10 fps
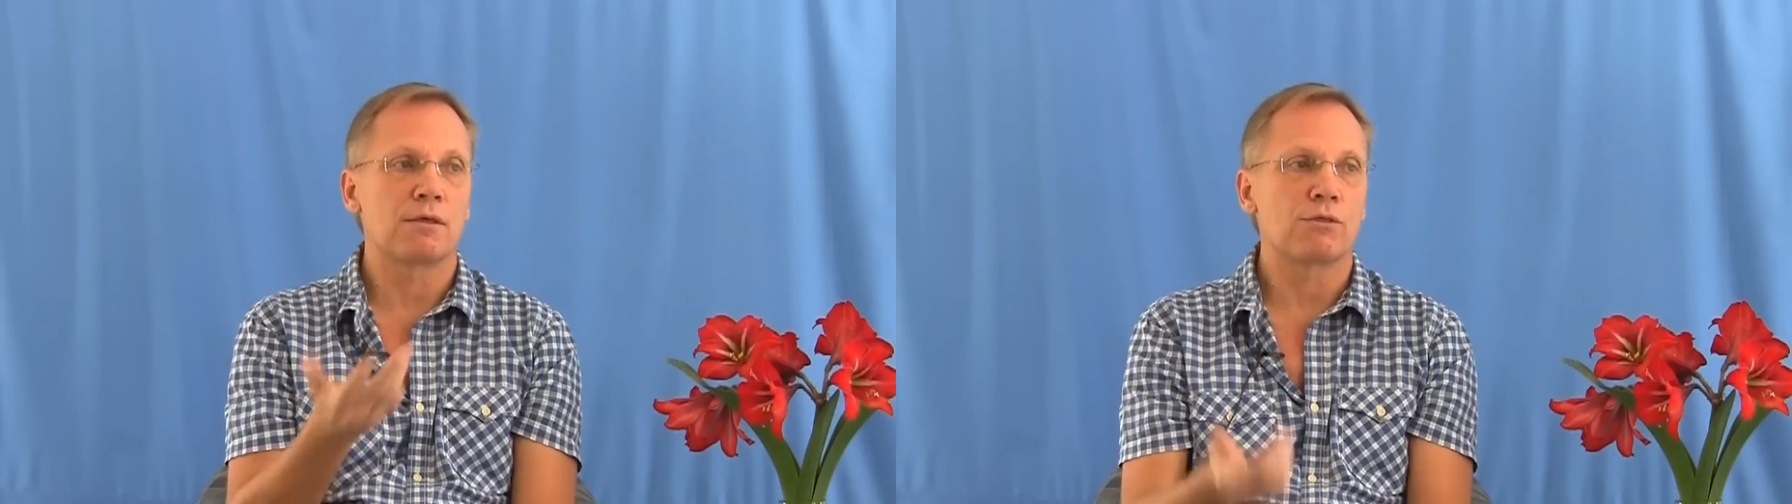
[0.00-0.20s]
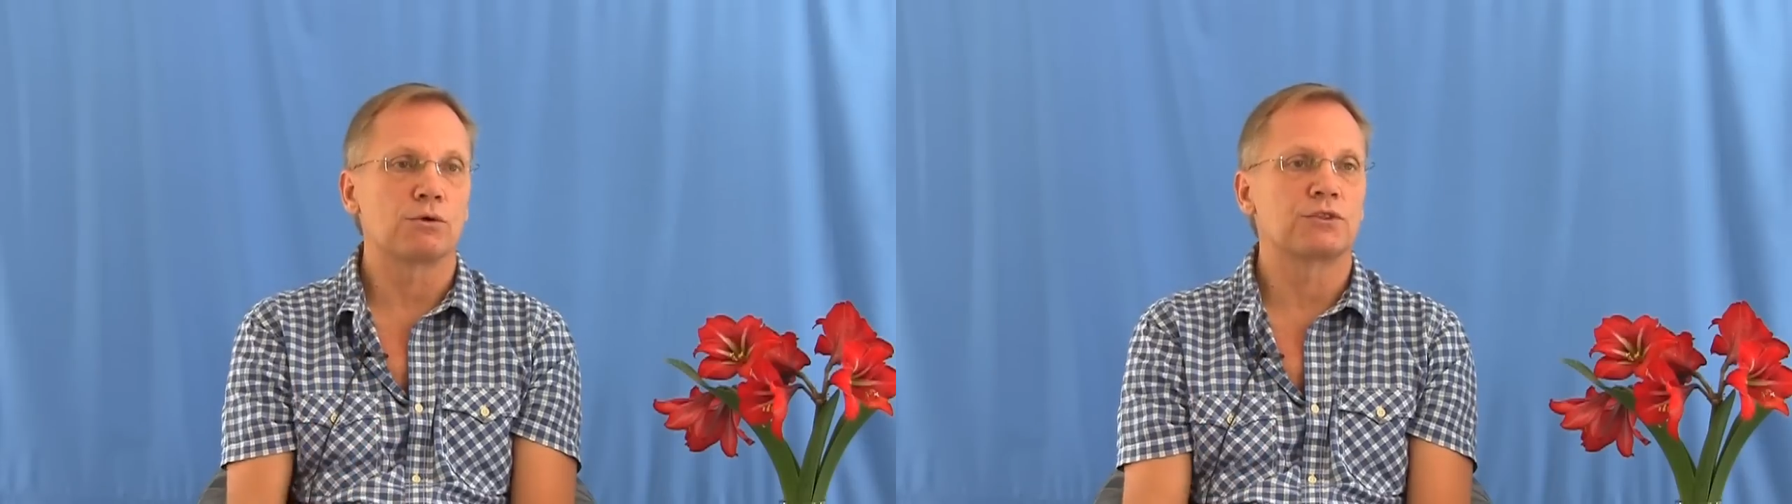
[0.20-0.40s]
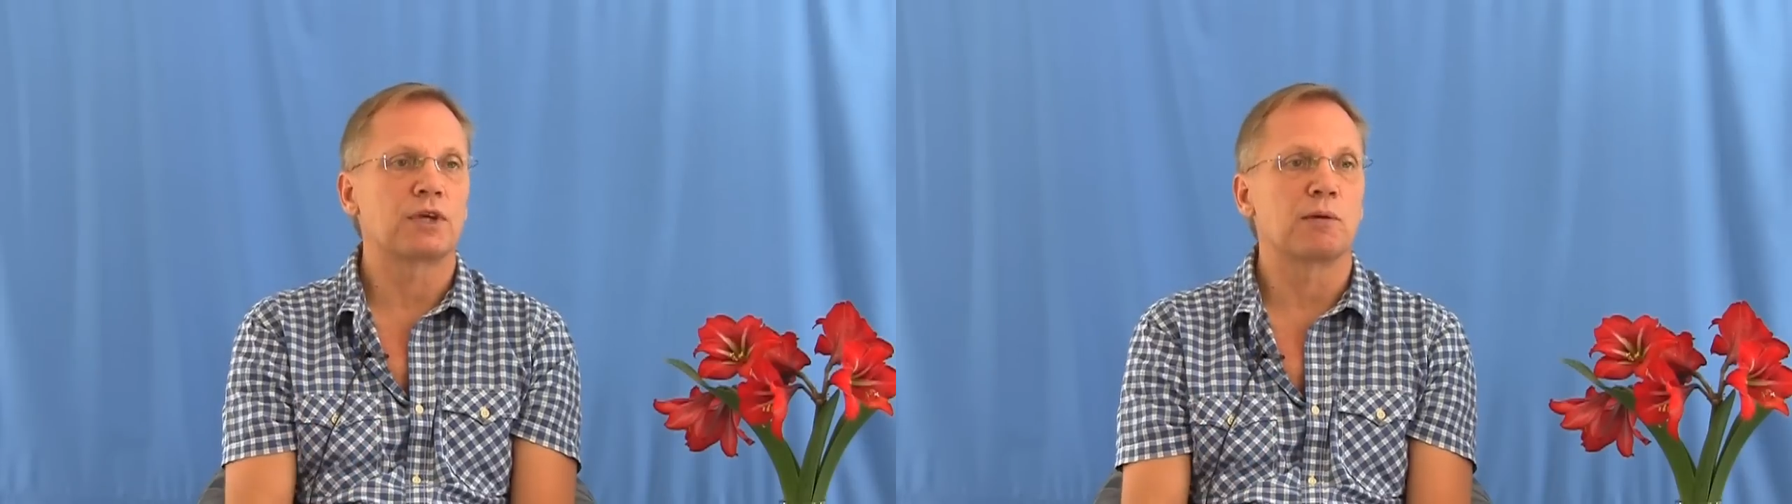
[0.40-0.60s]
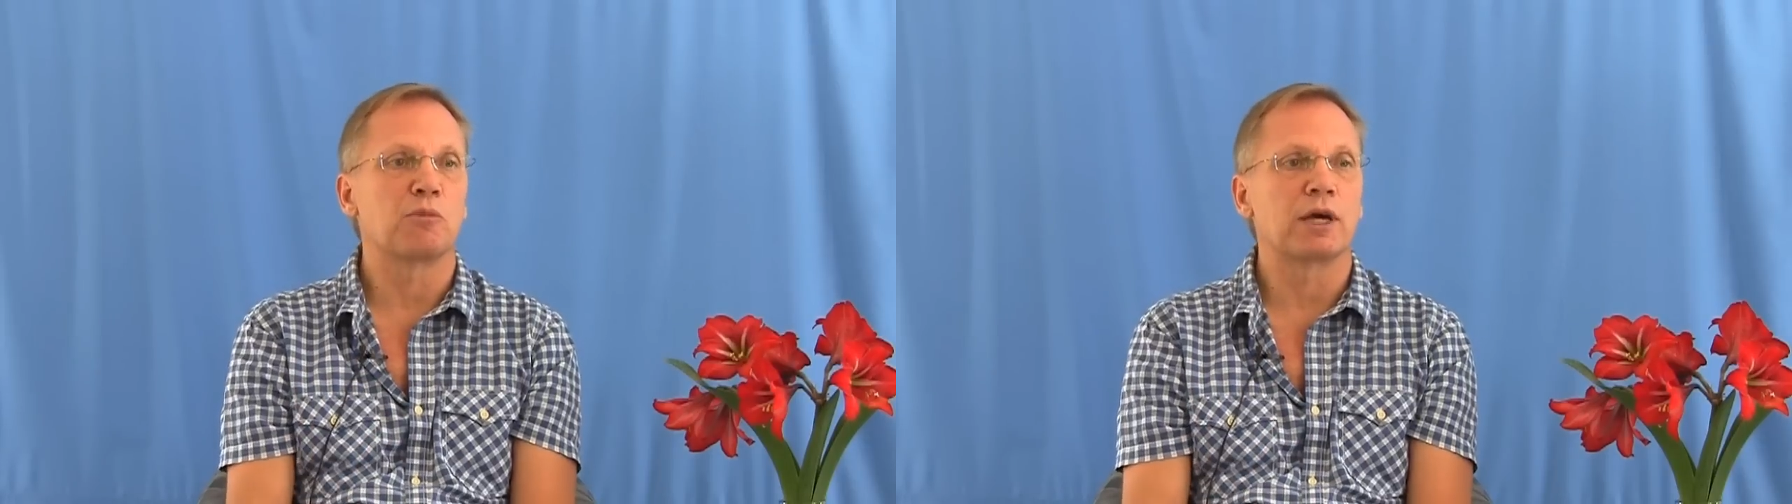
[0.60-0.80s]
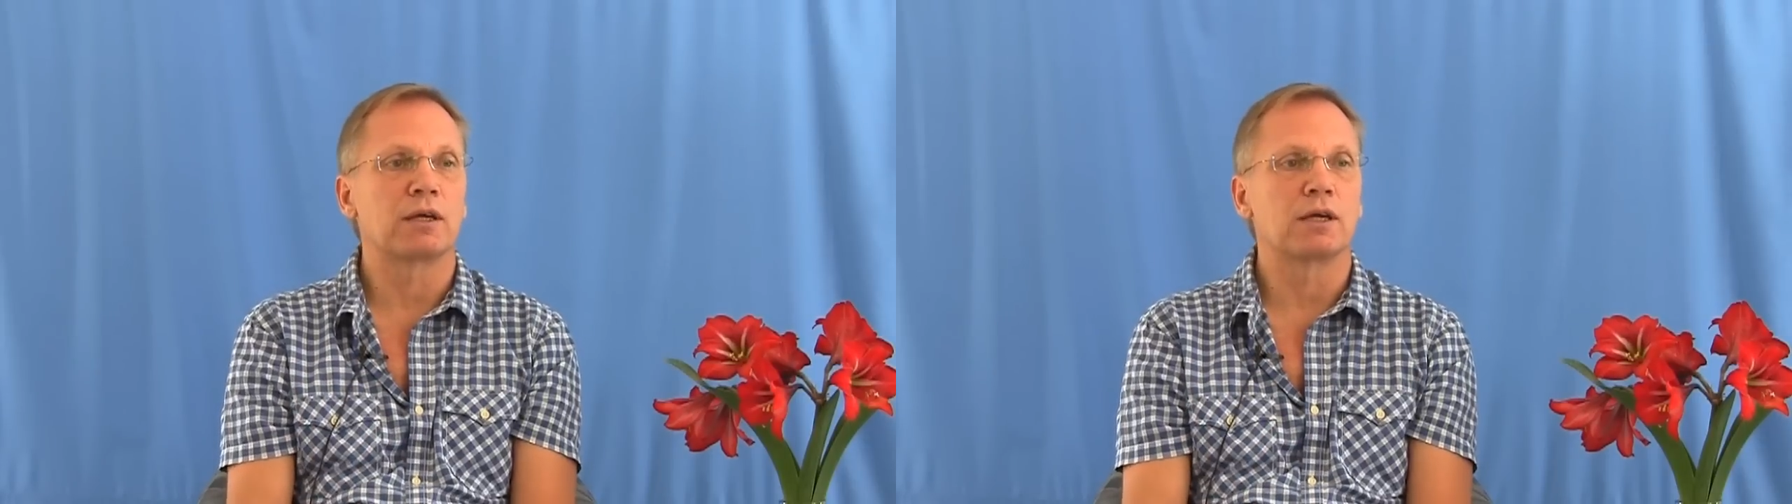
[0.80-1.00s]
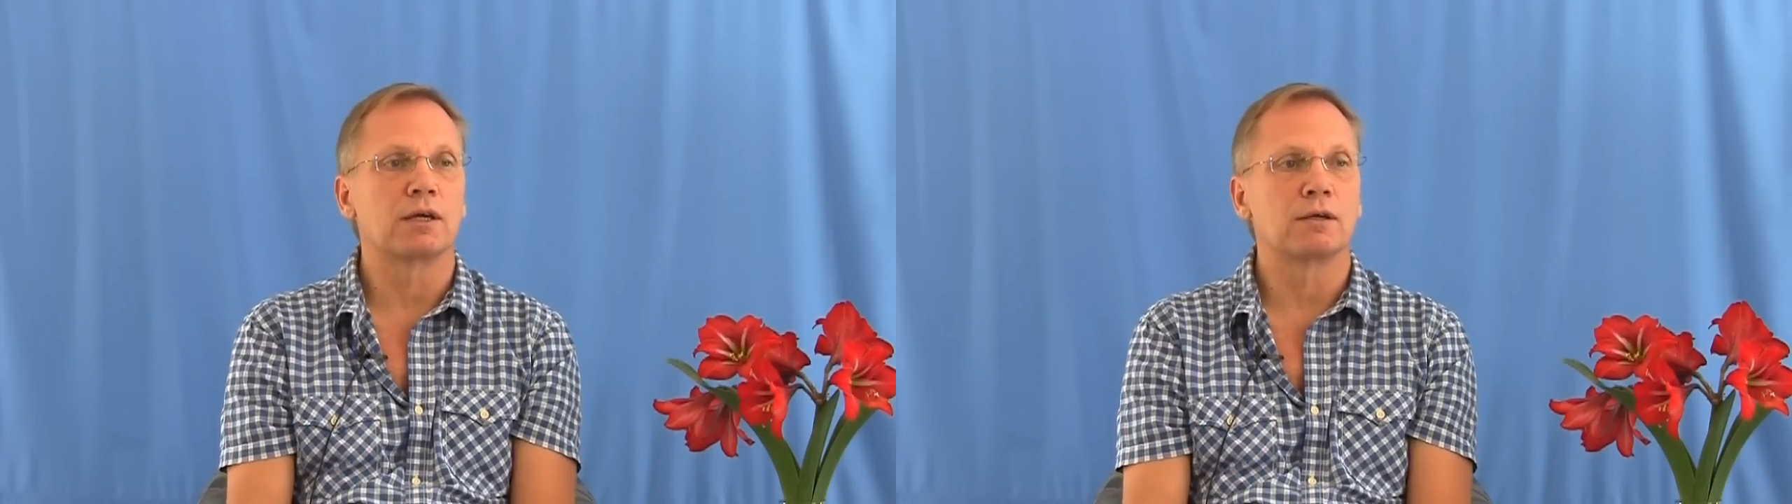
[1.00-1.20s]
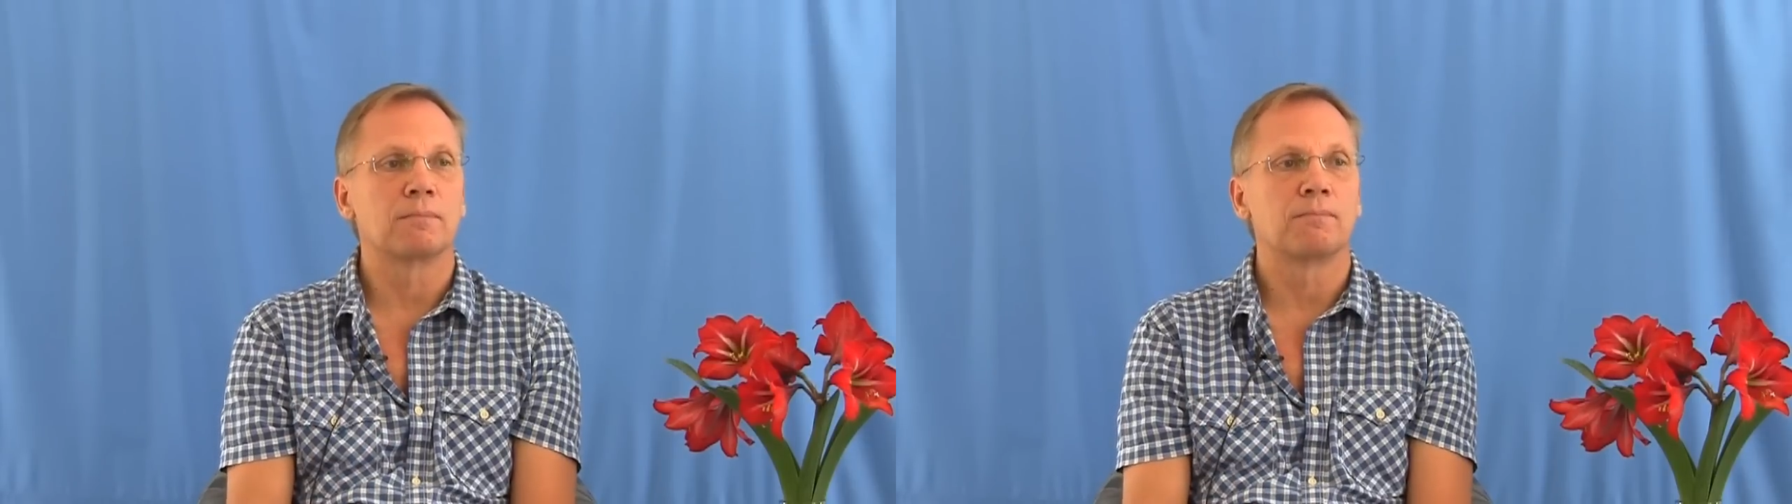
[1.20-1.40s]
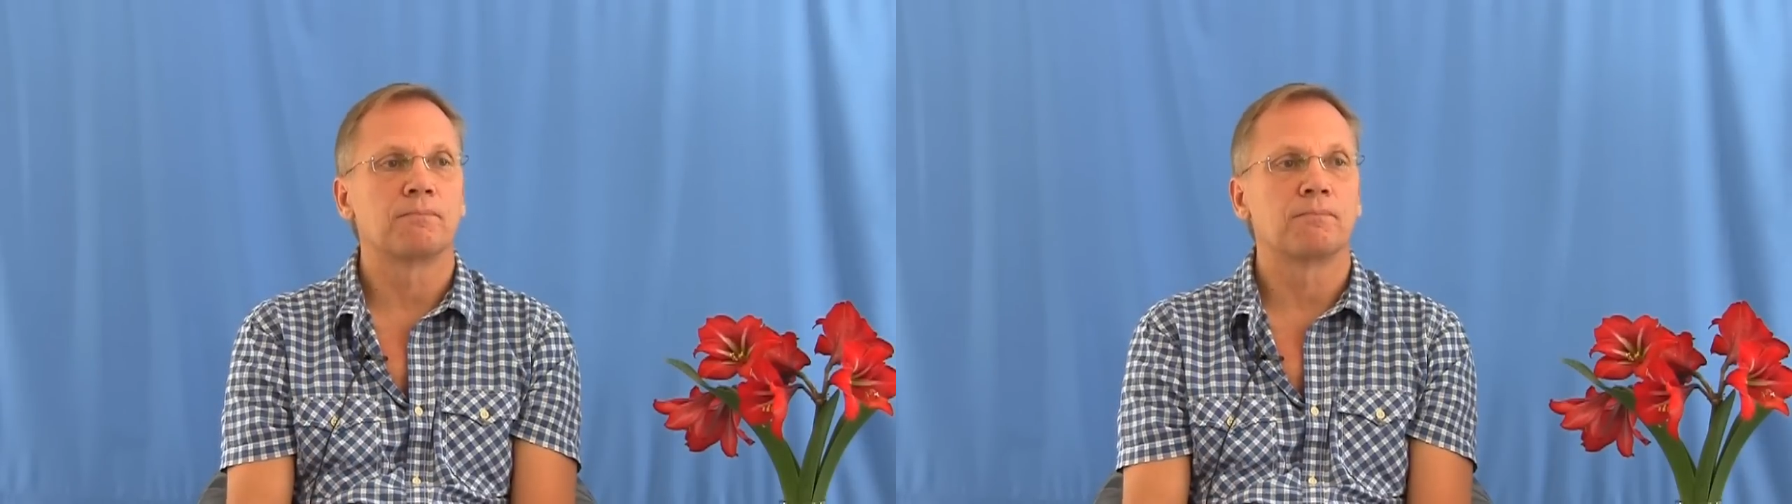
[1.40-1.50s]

the thoughts came back again.